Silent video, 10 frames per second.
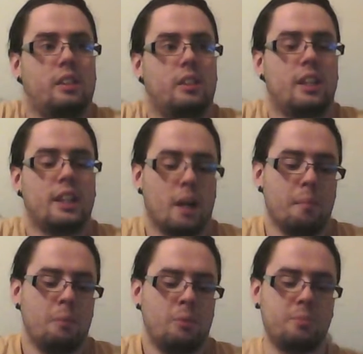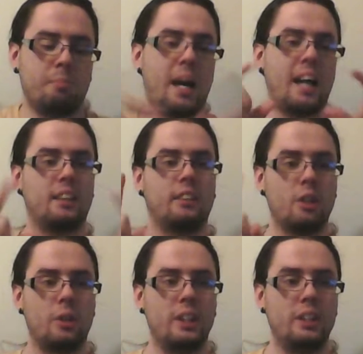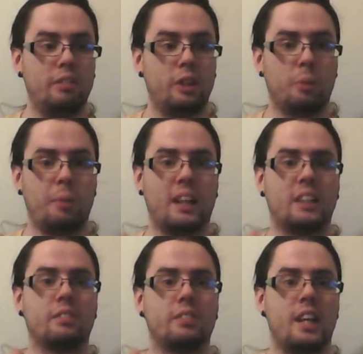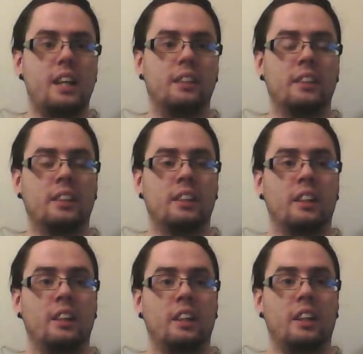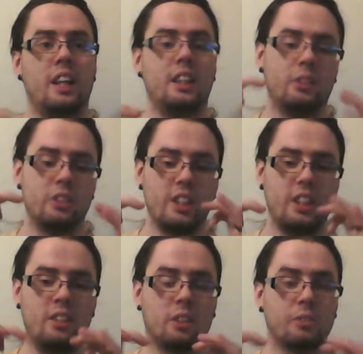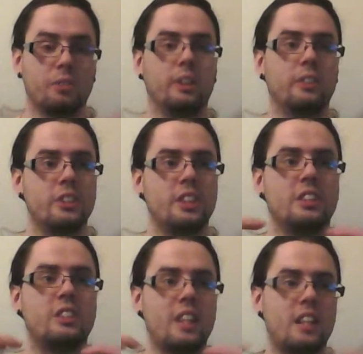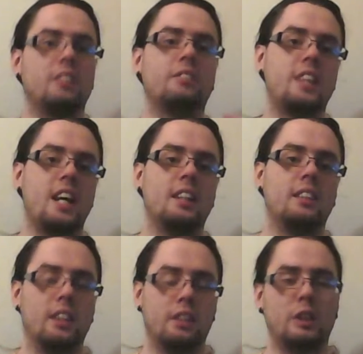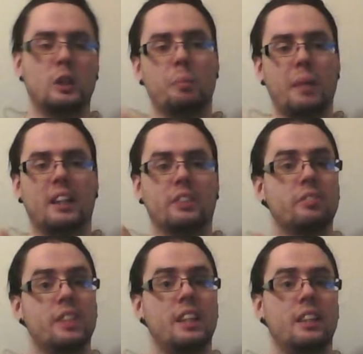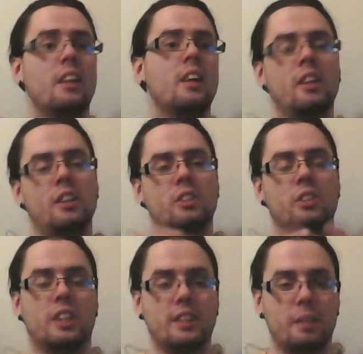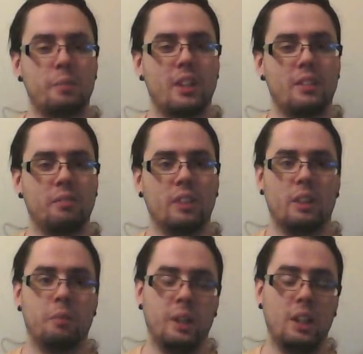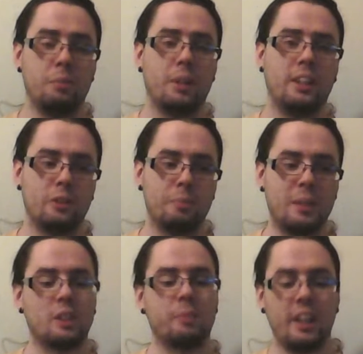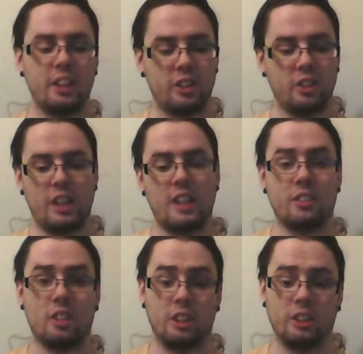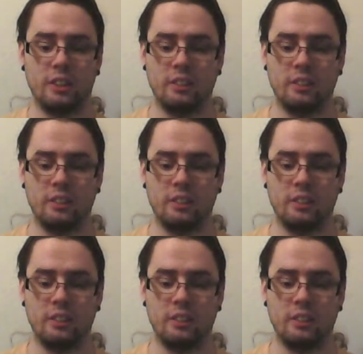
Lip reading: they come in little individual packets of 10, and it was in a set of 10 individual packets of 10. So 10 times 10, anybody that knows basic math should know that is 100.